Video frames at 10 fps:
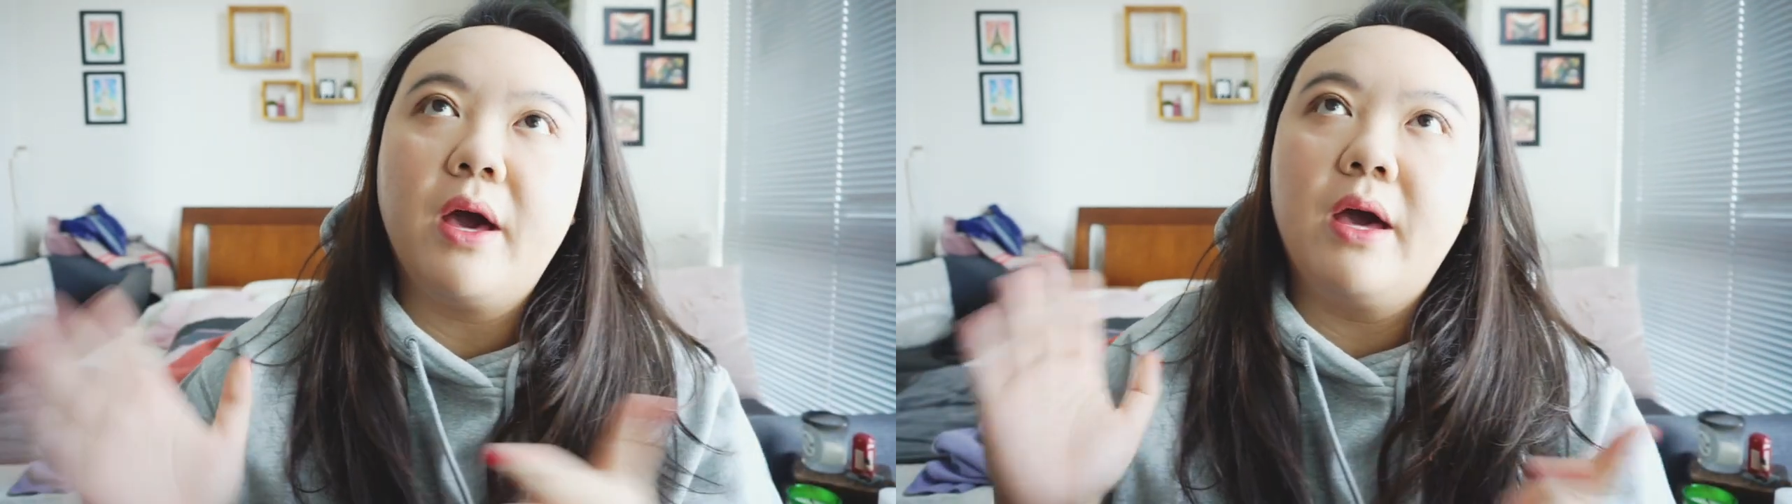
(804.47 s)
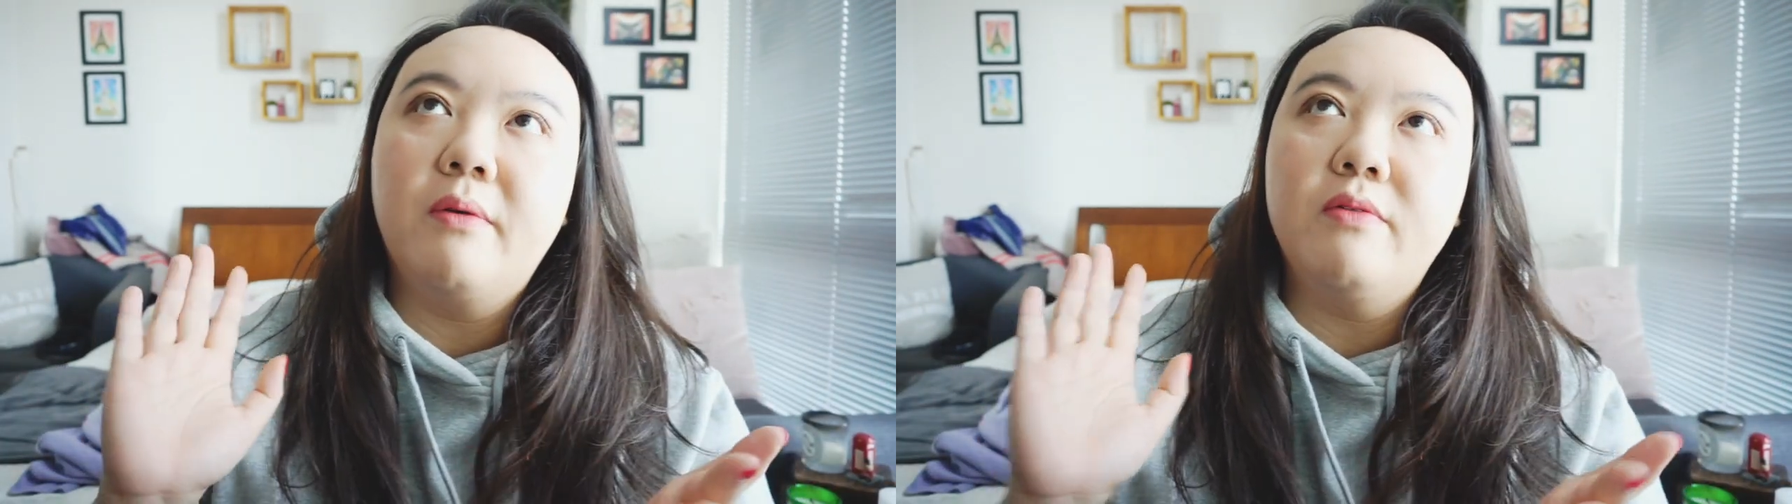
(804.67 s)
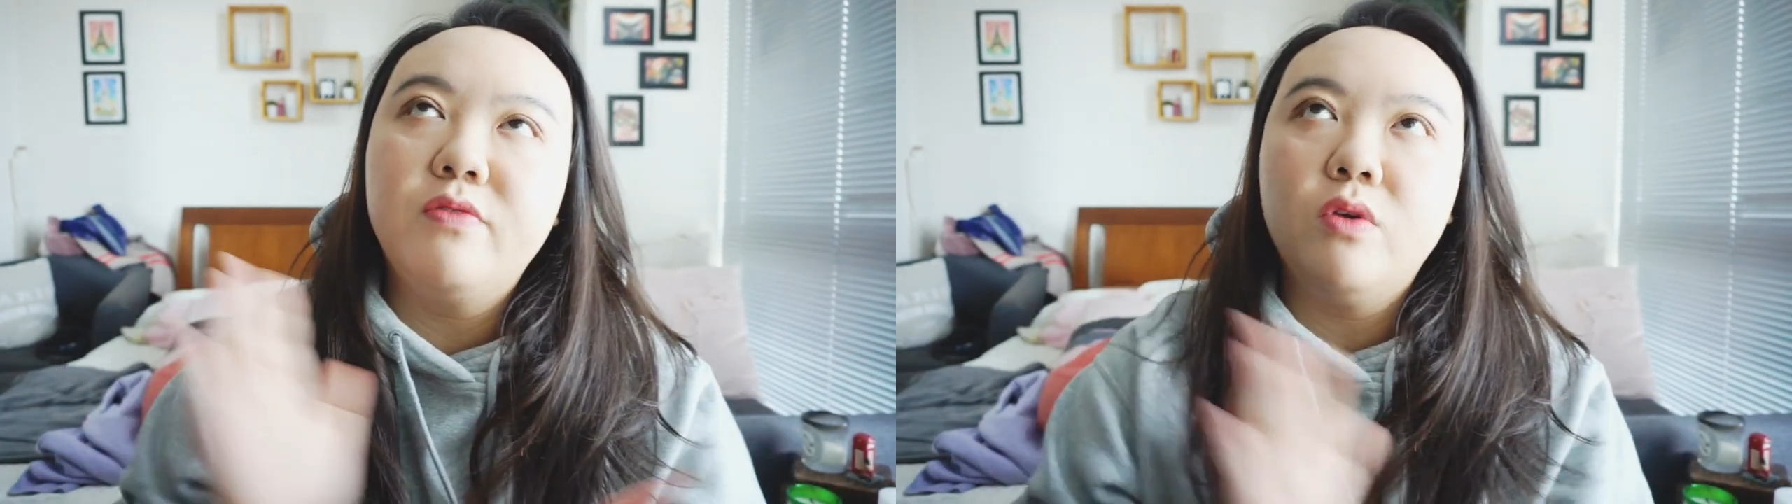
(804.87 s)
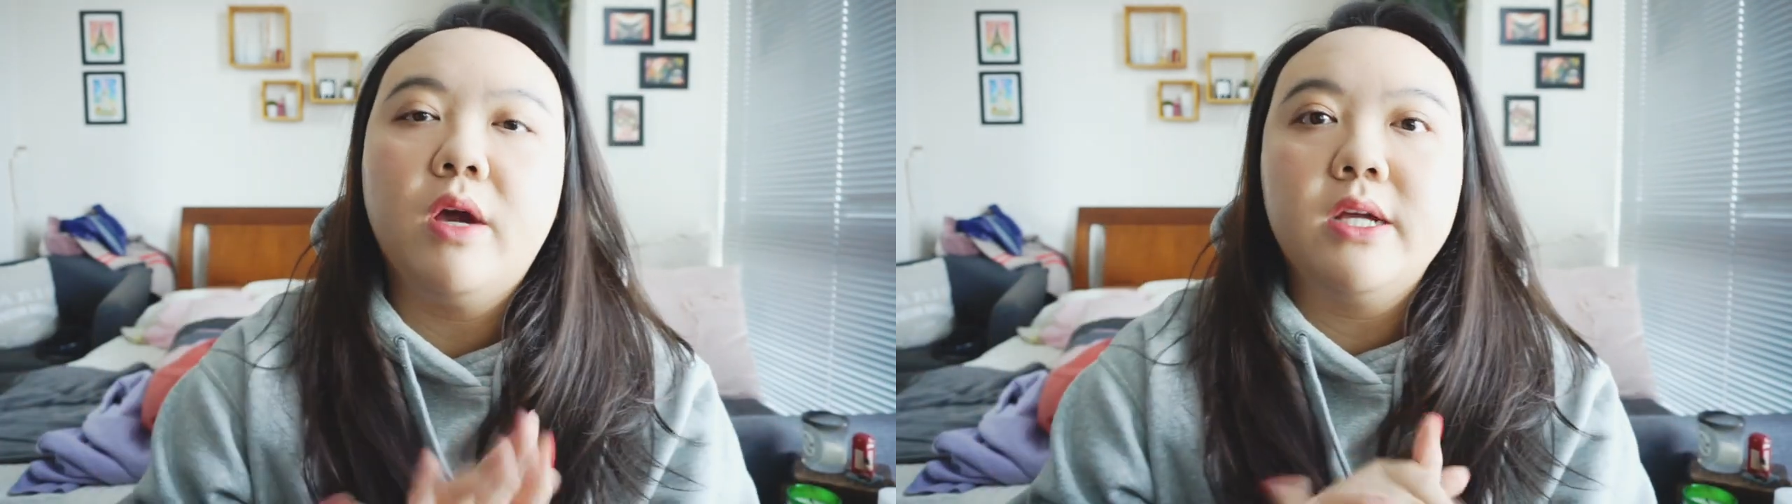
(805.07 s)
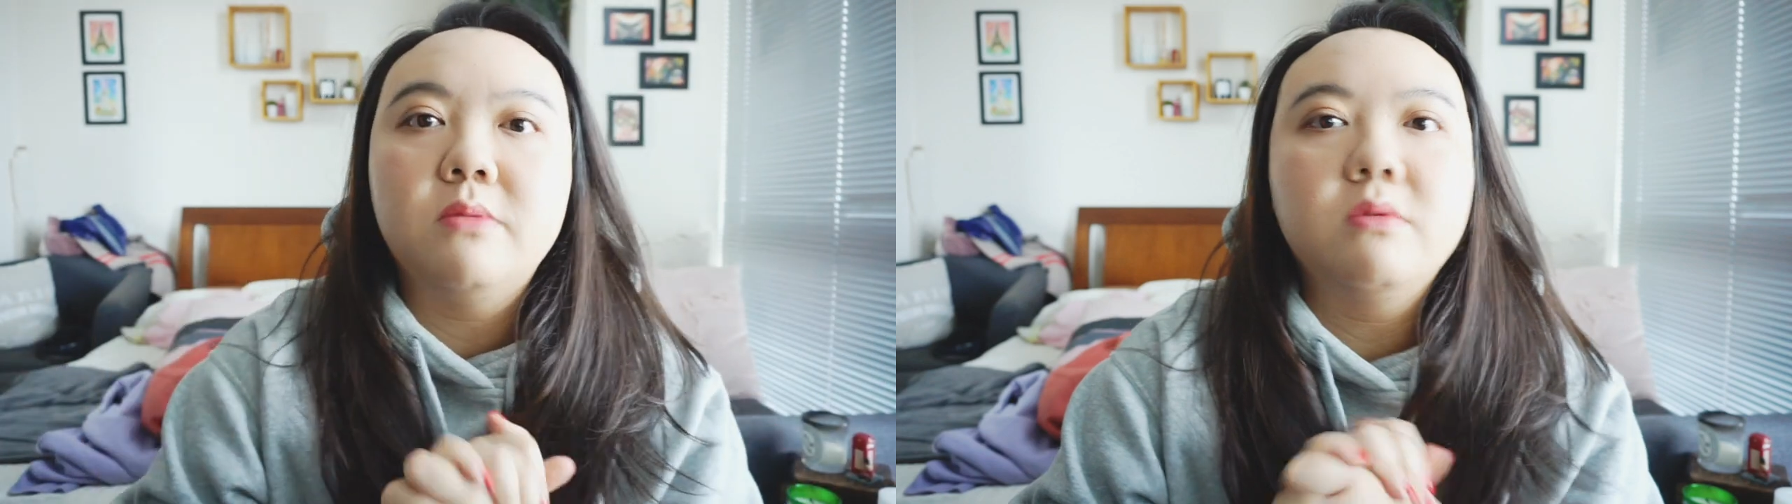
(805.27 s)
a few
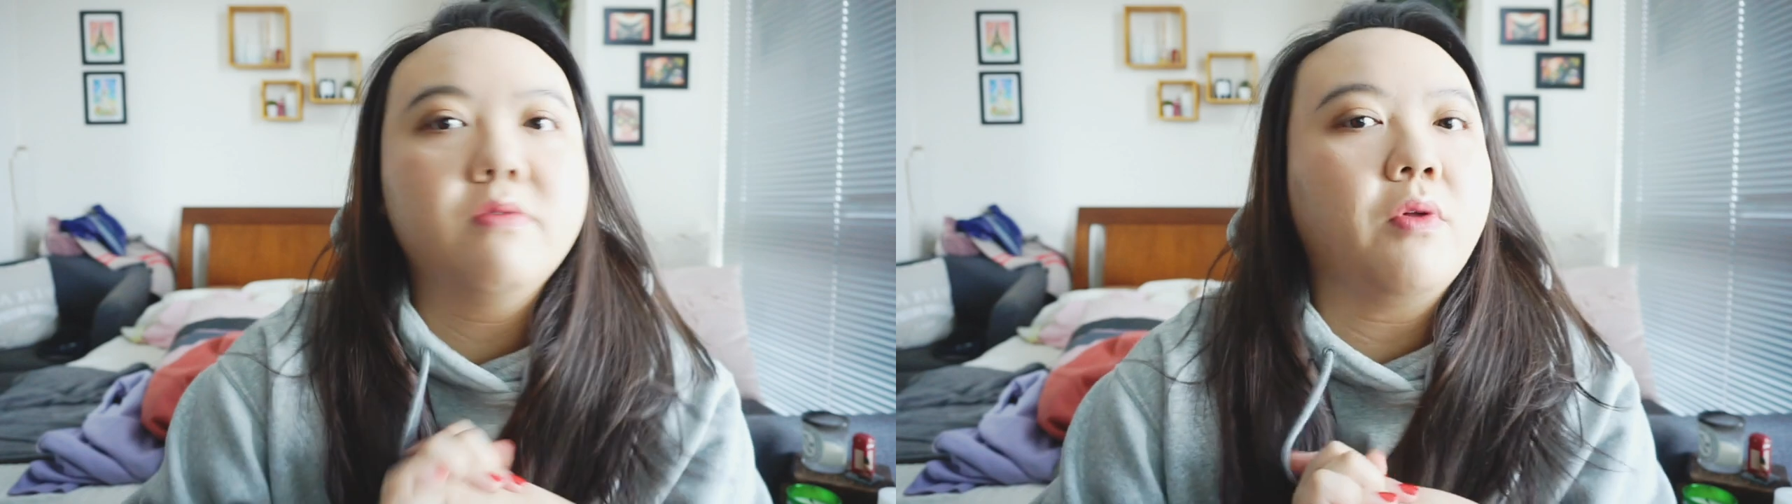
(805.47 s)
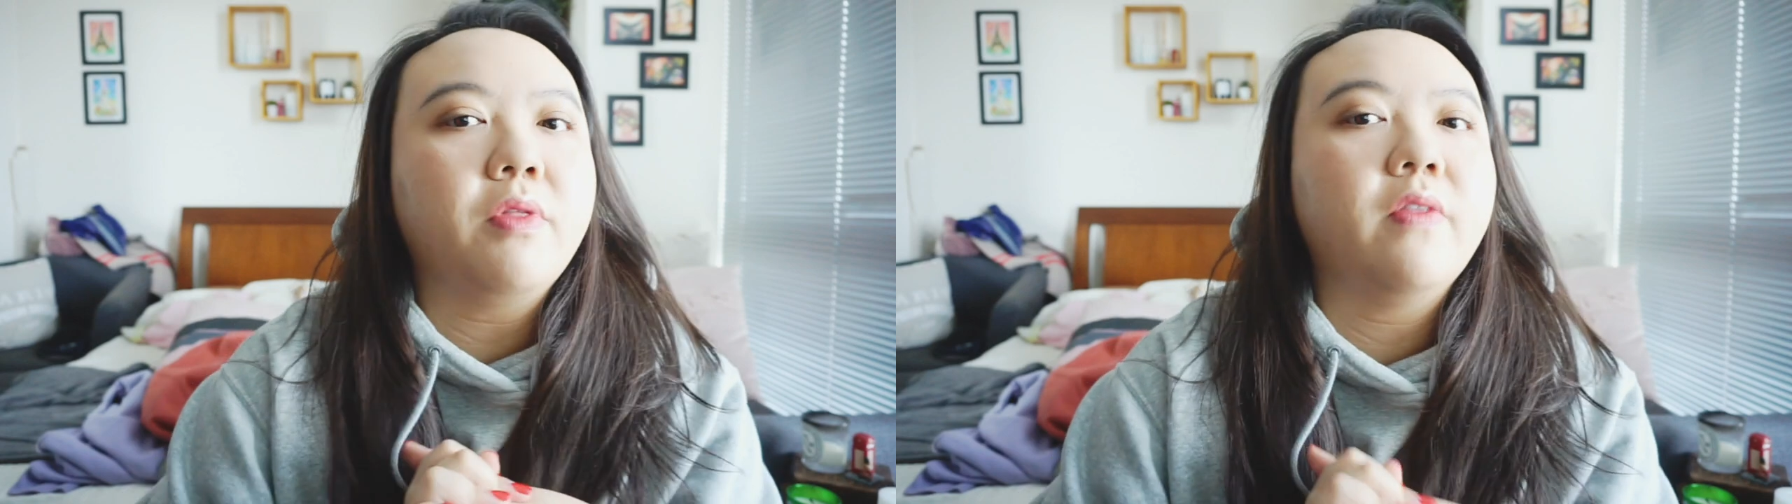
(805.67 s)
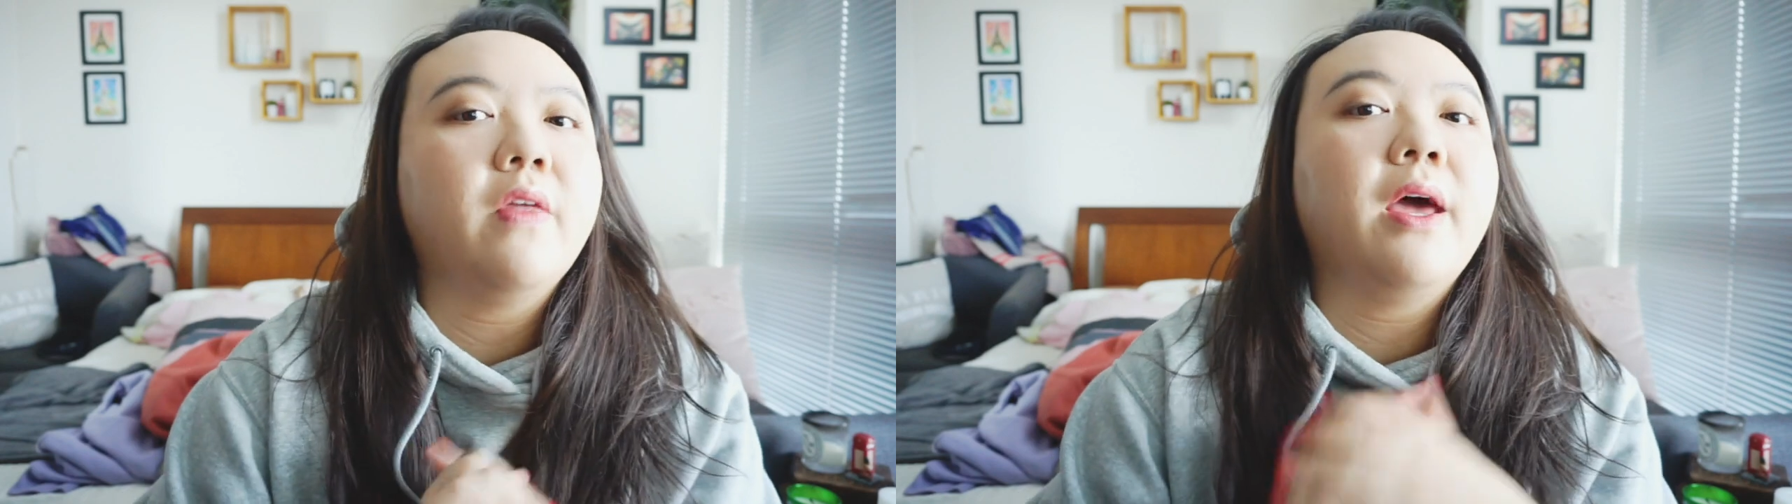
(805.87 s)
items of clothing that